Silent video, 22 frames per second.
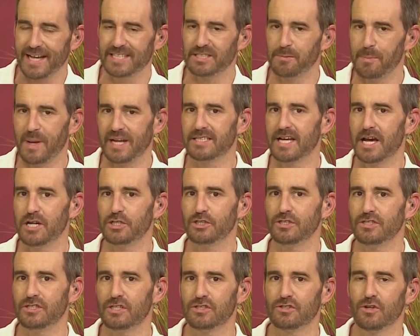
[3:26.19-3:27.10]

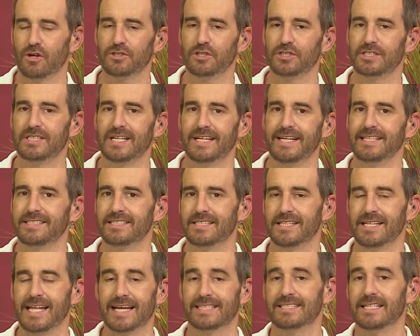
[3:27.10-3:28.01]
expectations is not just a
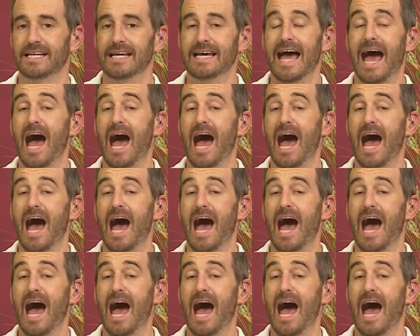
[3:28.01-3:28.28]
lesson that